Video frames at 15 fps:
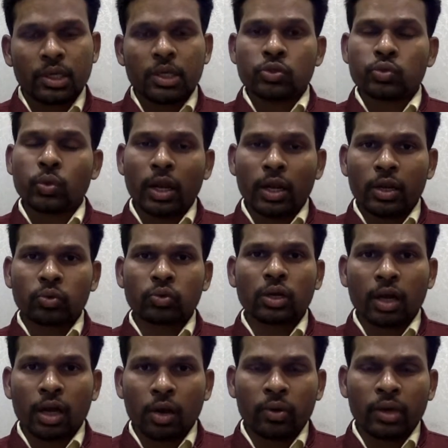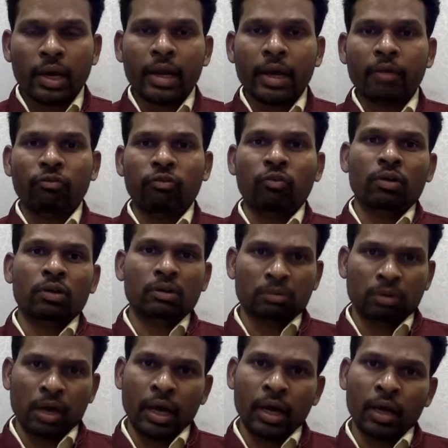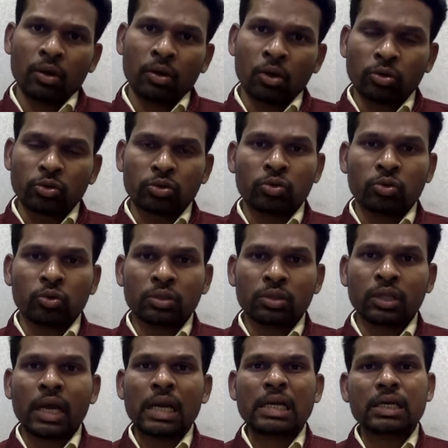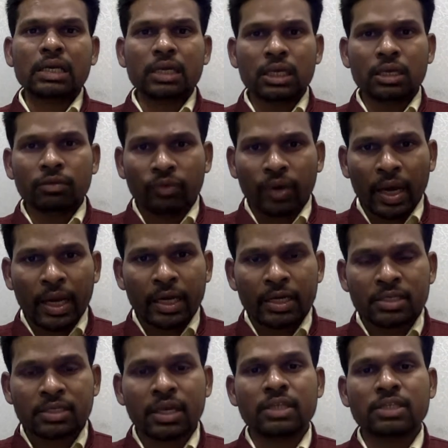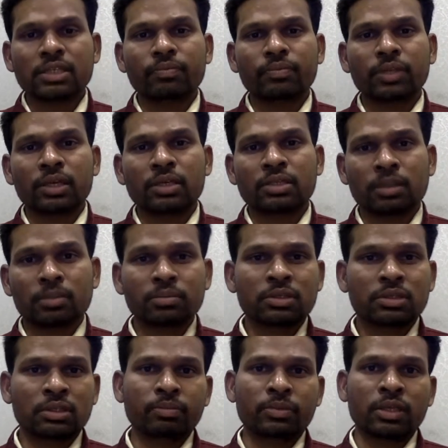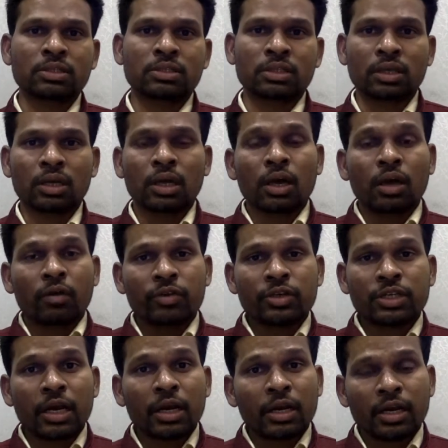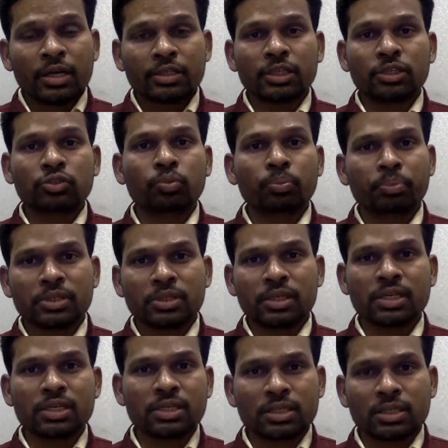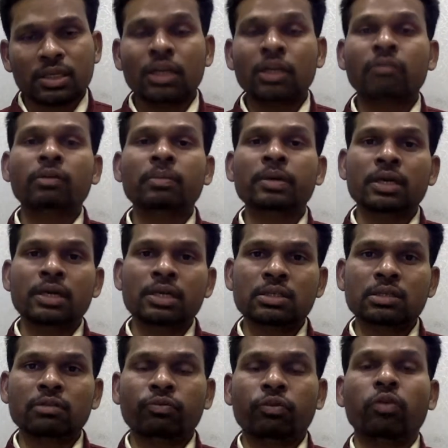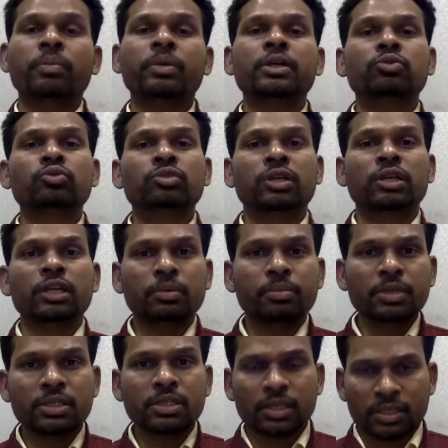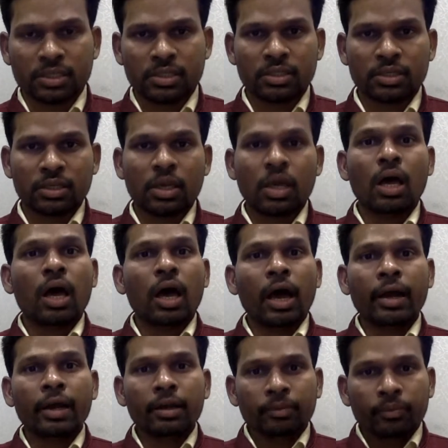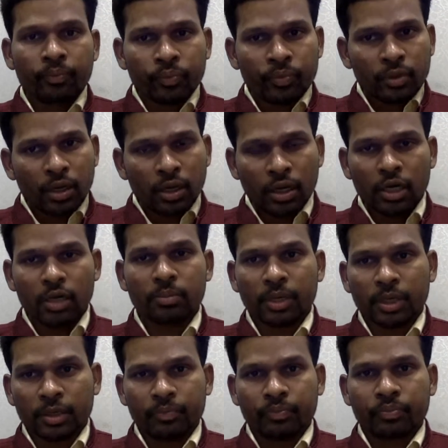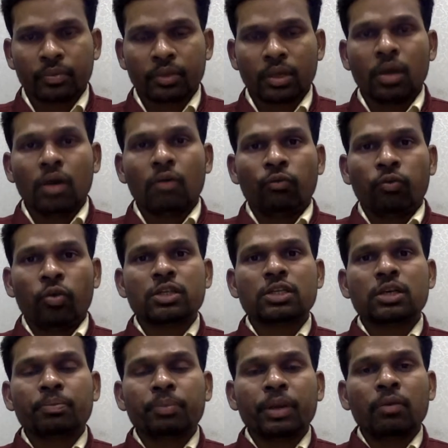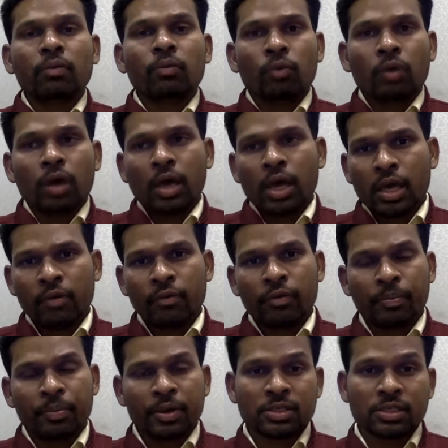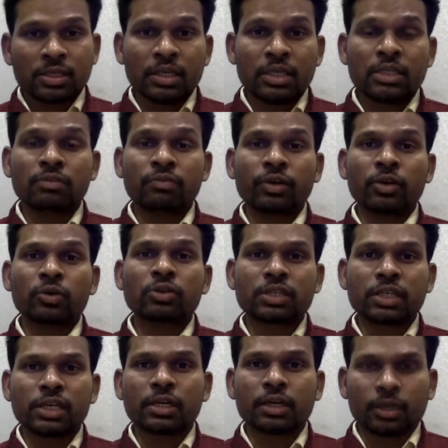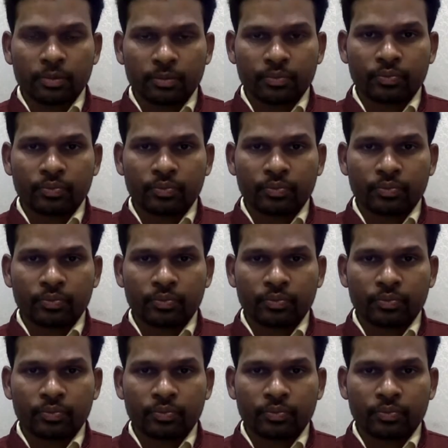So I looked around and I got to know that if I design something, some things which are related to business, it will be easy for me to generate a business and earn money. For example, if a person is a very good singer,